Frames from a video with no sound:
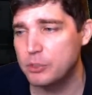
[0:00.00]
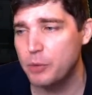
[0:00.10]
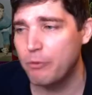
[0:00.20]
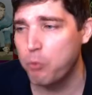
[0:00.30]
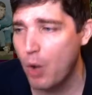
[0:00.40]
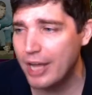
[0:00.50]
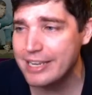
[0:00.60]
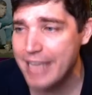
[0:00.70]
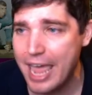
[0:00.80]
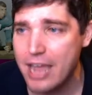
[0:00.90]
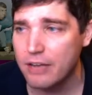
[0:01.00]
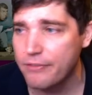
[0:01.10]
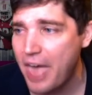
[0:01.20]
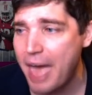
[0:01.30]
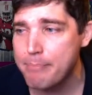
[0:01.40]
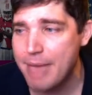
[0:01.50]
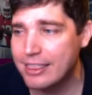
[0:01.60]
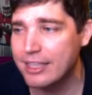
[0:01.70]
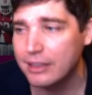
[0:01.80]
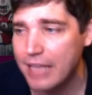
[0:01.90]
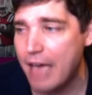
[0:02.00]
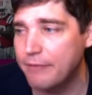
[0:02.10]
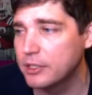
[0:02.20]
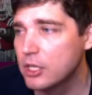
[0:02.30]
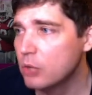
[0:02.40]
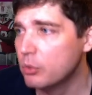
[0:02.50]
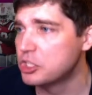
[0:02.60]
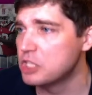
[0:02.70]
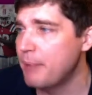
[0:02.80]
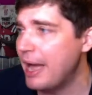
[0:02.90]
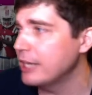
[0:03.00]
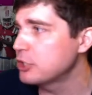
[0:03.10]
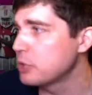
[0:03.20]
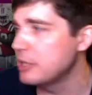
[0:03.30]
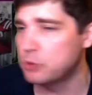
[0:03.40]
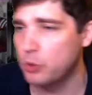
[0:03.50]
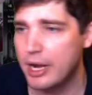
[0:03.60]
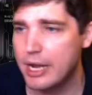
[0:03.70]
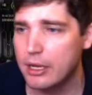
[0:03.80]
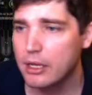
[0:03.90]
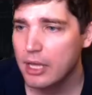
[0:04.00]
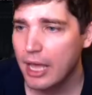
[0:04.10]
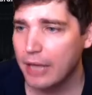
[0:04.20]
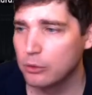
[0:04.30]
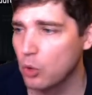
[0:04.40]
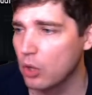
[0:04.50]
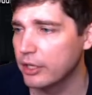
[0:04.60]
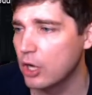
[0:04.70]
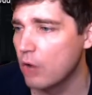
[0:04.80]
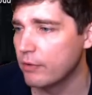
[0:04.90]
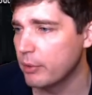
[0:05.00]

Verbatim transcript: We have one day of that method left, which is buying cheap training, and rolling over.